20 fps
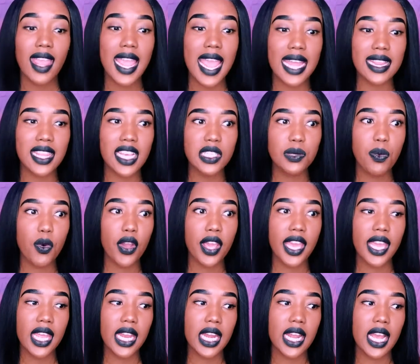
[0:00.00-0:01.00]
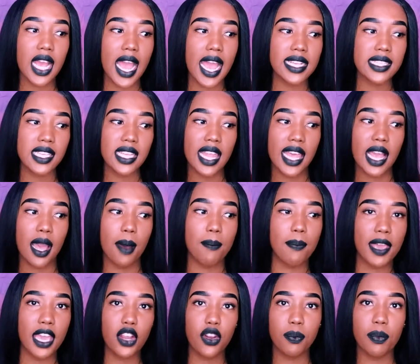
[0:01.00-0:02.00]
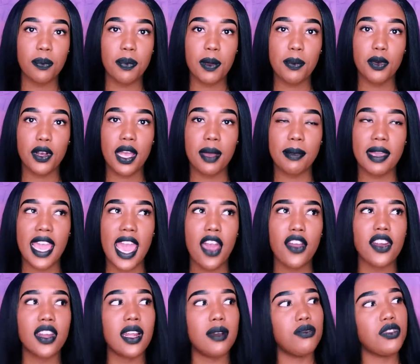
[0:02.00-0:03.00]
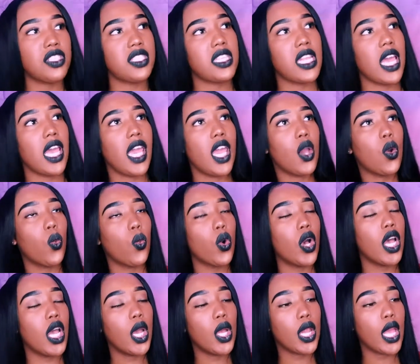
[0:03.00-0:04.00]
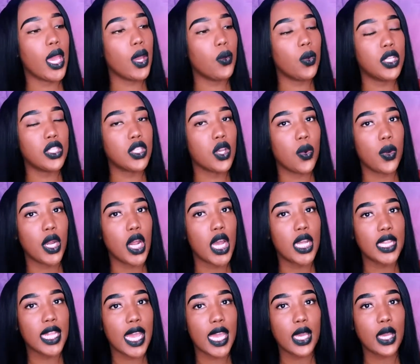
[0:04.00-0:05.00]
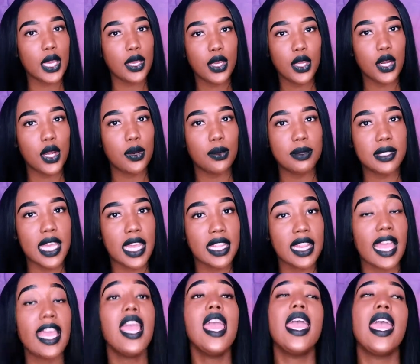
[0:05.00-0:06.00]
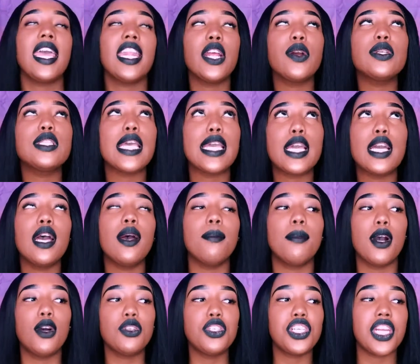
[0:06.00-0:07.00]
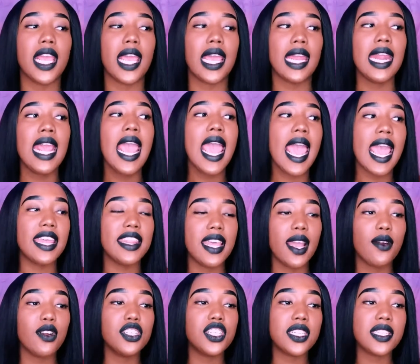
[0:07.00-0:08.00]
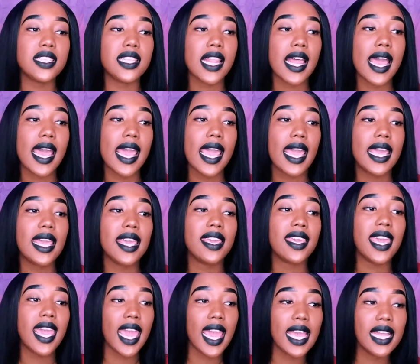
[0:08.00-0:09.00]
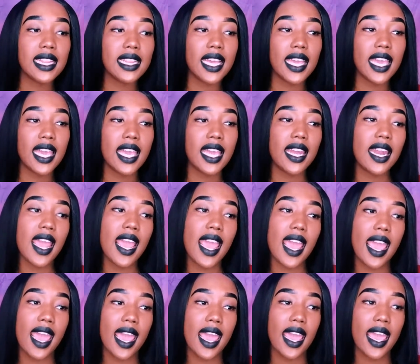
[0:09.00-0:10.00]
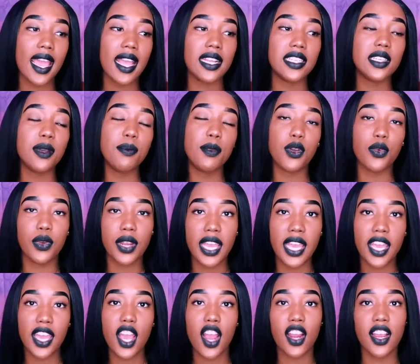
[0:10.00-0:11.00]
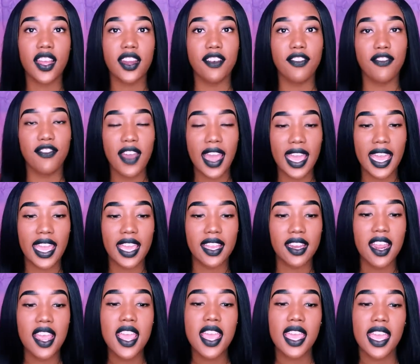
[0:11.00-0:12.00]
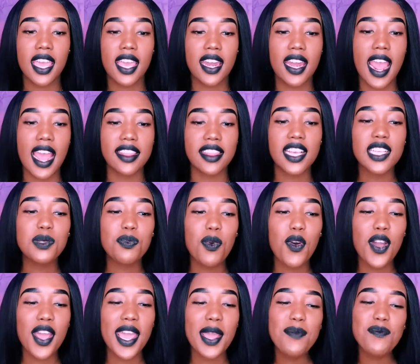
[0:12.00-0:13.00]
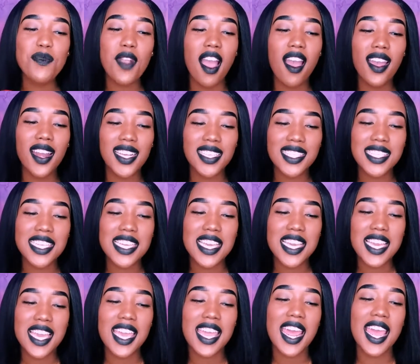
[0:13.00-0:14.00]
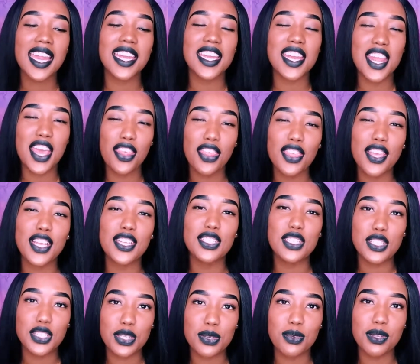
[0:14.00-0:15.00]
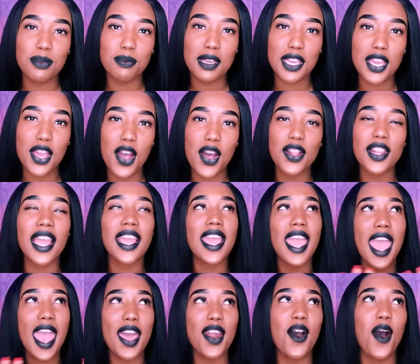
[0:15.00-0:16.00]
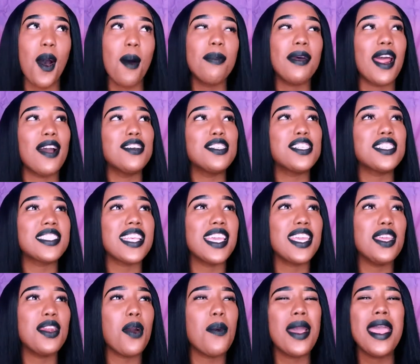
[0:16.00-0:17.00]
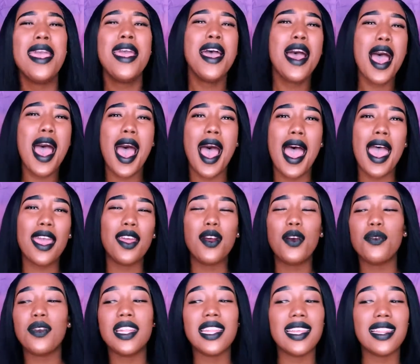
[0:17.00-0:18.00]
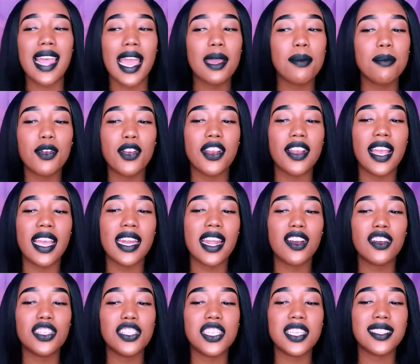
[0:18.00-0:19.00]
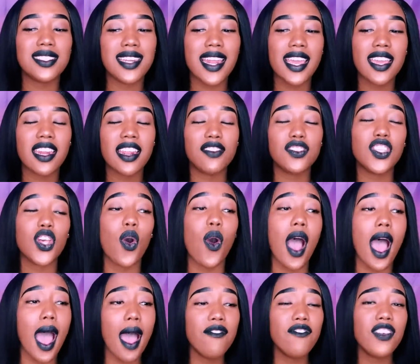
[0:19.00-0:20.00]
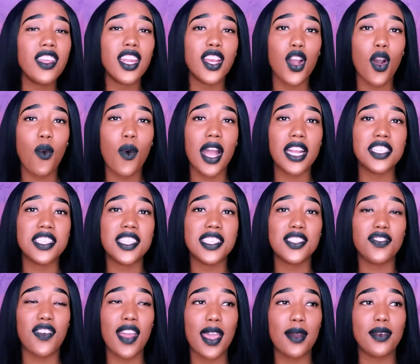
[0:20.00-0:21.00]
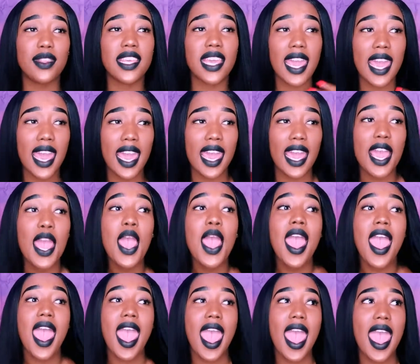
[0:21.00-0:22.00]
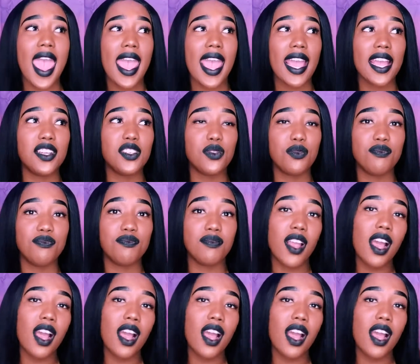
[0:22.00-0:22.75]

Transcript: at this point I see like a big group of people coming out, and I'm just like, what, like what's going on, like, you know what I'm saying, like, and there was like commotion, and they were just like, Caitlin and Marie are gonna fight. And at this point, honestly, it had nothing to do with me, y'all, like at all. But I was just like, you know what, I don't really like Marie right now because she's negative, so I'm gonna go watch this fight with Kay and